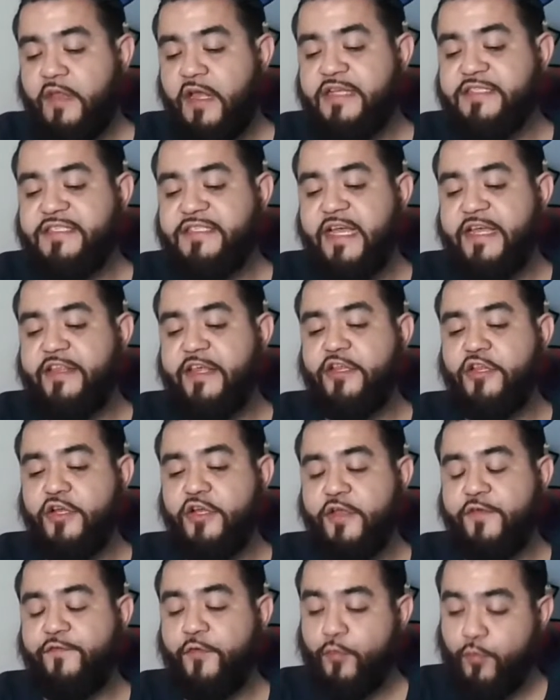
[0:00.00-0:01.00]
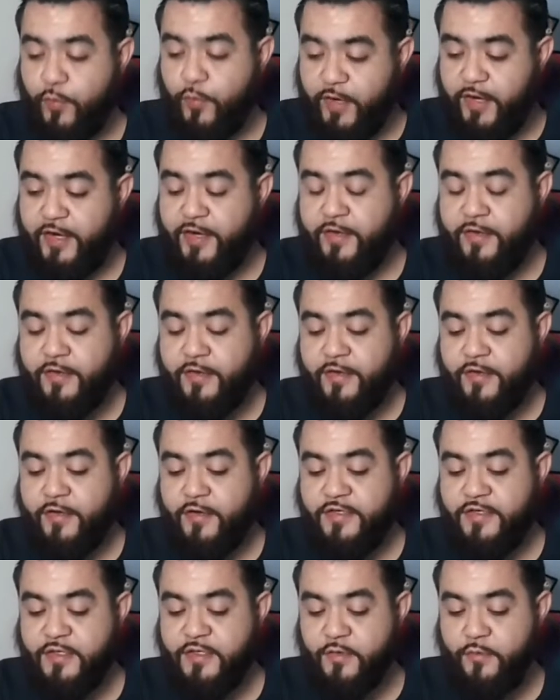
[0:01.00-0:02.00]
I say they looking for Rick
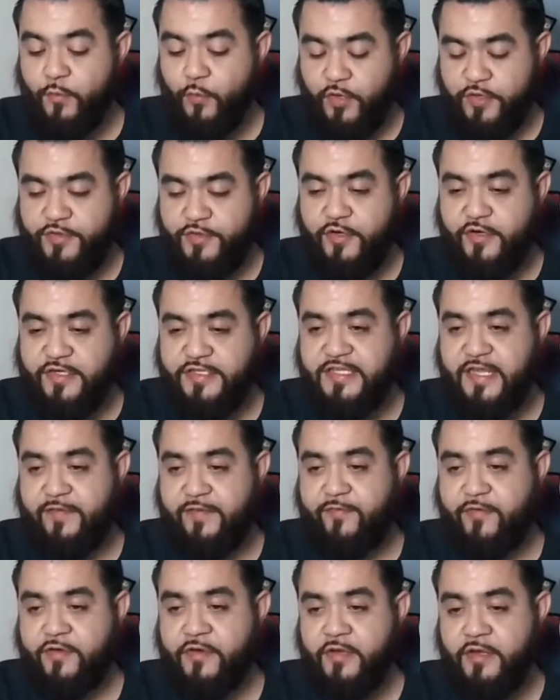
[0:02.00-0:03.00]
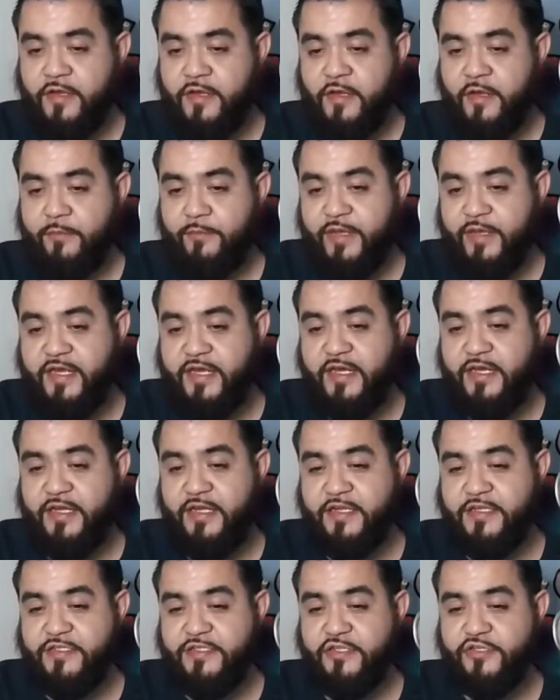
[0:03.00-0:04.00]
137
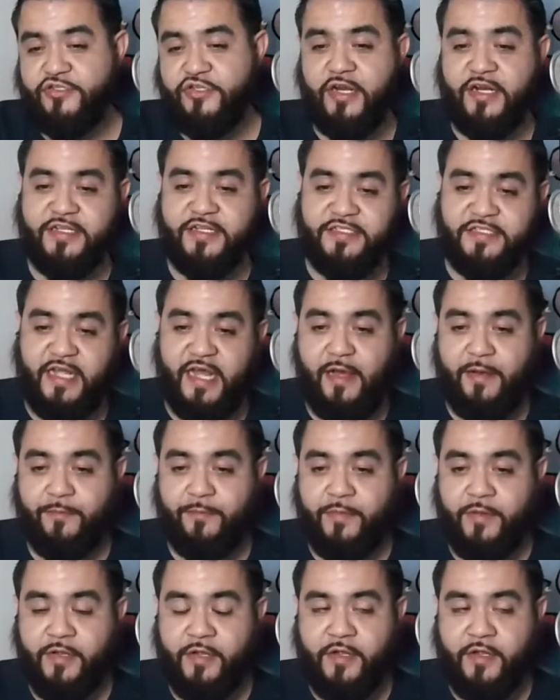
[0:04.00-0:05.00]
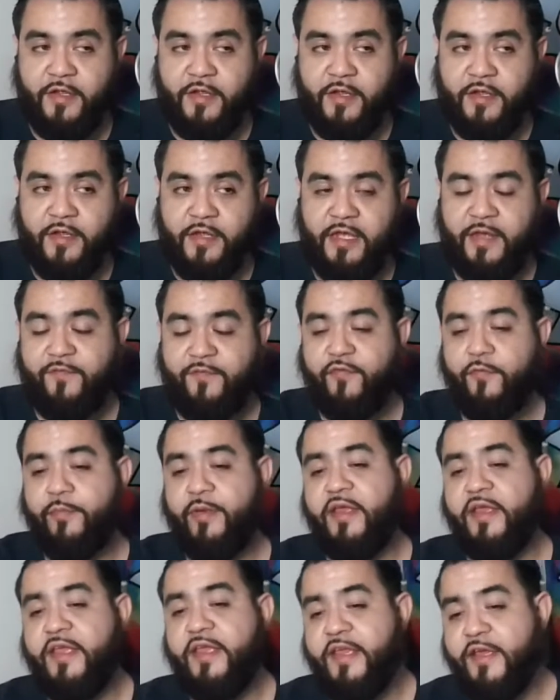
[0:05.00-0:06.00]
because they're trying to stop him from
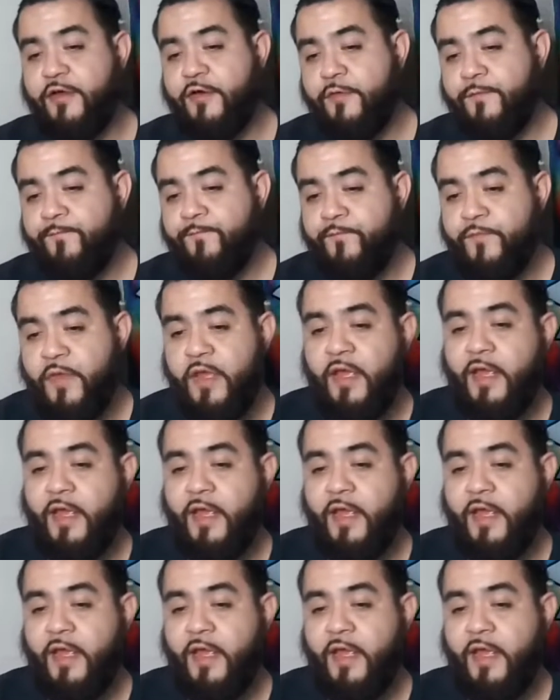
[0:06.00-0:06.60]
being killed.